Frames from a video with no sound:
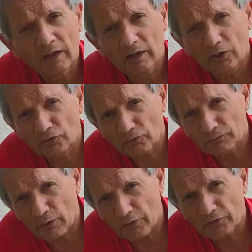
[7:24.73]
Lots of
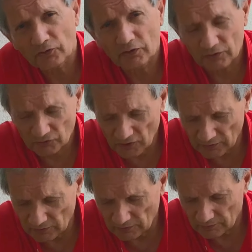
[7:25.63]
forest,
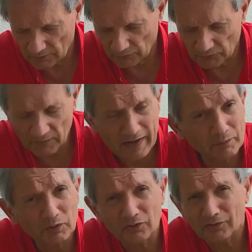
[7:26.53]
jungle, lots of
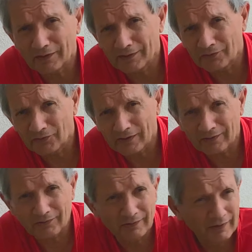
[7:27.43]
animals,
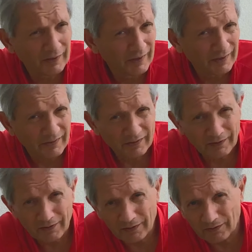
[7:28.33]
insects. The
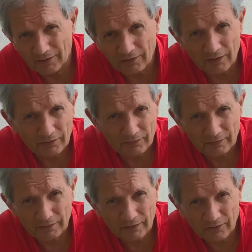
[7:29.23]
grass
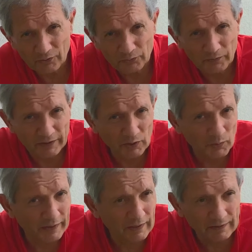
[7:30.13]
grows very
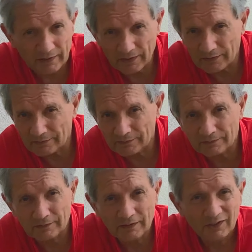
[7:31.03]
quickly in
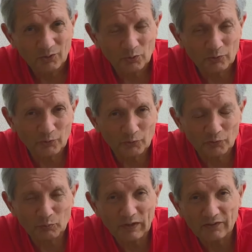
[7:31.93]
all sorts
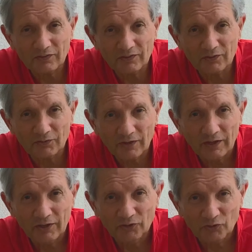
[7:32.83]
of places,
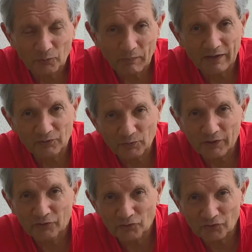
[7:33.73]
so it makes for
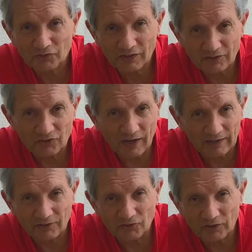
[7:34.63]
interesting,
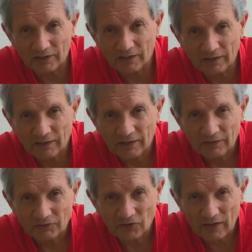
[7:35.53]

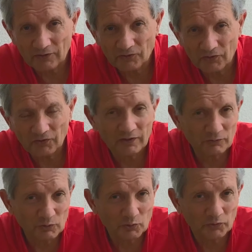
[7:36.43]
challenges, and of
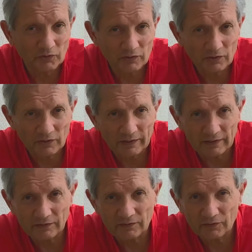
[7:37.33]
course the
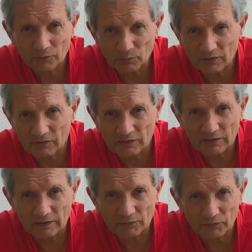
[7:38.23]
heat and
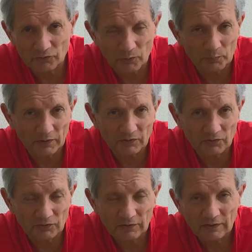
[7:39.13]
humidity of the tropics